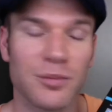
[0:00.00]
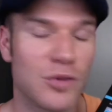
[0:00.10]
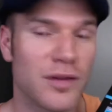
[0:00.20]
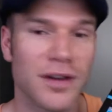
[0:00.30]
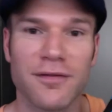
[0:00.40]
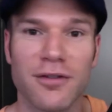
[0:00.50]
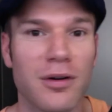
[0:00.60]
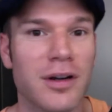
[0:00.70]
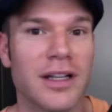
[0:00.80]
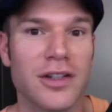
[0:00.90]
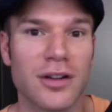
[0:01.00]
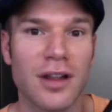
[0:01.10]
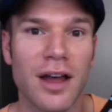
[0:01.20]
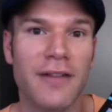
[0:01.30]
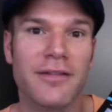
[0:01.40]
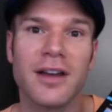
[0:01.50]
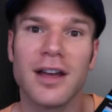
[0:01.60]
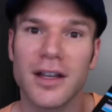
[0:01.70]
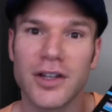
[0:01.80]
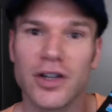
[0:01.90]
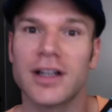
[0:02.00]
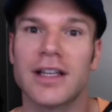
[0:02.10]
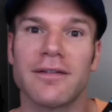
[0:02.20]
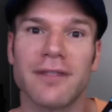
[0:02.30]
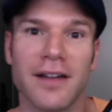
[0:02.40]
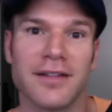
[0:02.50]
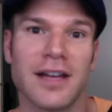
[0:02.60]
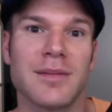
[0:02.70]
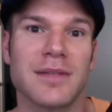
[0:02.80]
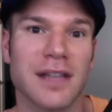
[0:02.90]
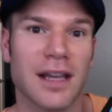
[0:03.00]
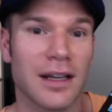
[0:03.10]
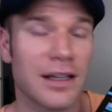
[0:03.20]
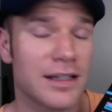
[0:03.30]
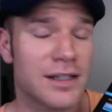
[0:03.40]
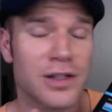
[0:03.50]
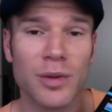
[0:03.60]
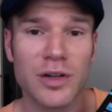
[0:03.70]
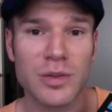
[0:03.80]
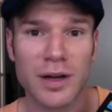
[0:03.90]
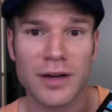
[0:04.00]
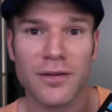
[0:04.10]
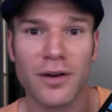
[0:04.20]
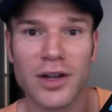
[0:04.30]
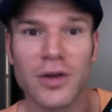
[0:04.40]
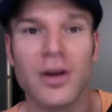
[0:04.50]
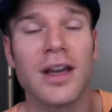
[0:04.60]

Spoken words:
Moving forward in your life, you're going to eat 5 times a day. It's so much better for you.